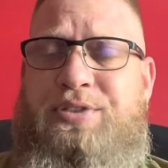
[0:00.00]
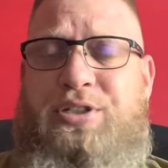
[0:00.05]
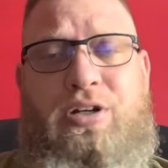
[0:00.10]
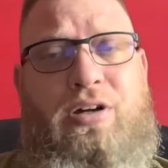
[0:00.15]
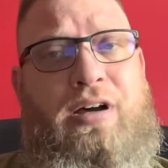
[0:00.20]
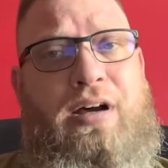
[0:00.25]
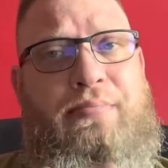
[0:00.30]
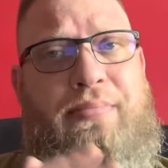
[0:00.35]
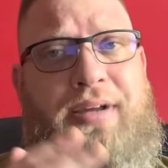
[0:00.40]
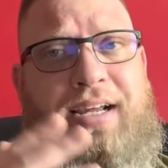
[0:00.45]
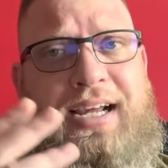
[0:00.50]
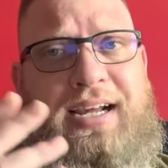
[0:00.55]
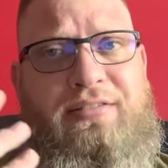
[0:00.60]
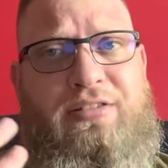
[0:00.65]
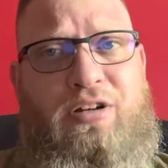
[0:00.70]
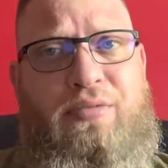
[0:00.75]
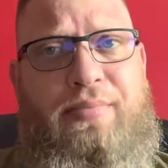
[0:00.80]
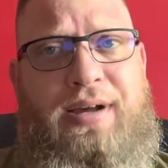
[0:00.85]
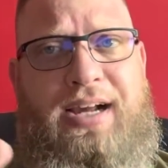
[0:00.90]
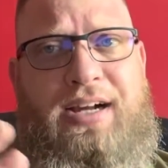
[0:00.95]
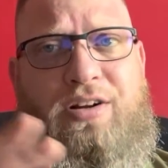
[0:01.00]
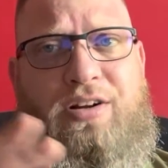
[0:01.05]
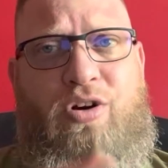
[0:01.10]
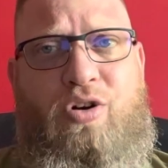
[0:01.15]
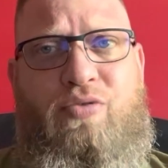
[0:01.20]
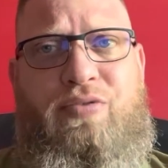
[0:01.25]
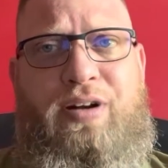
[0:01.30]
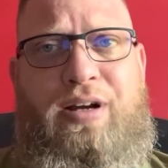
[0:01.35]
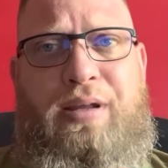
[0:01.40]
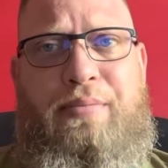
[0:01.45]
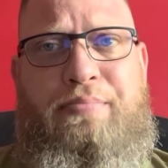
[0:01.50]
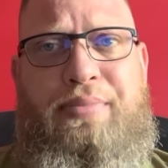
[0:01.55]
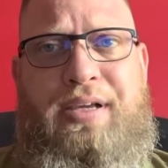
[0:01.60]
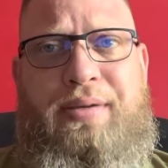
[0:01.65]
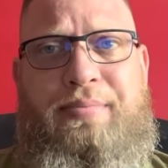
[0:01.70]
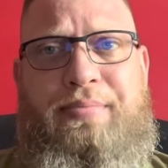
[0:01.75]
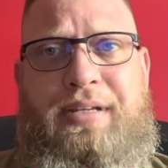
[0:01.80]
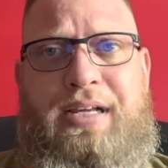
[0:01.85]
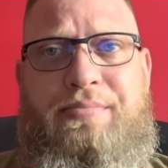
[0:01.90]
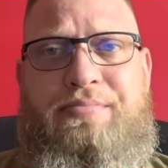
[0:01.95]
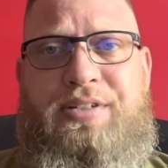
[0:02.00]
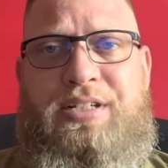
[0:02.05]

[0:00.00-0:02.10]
So I may have to go back over and pick me up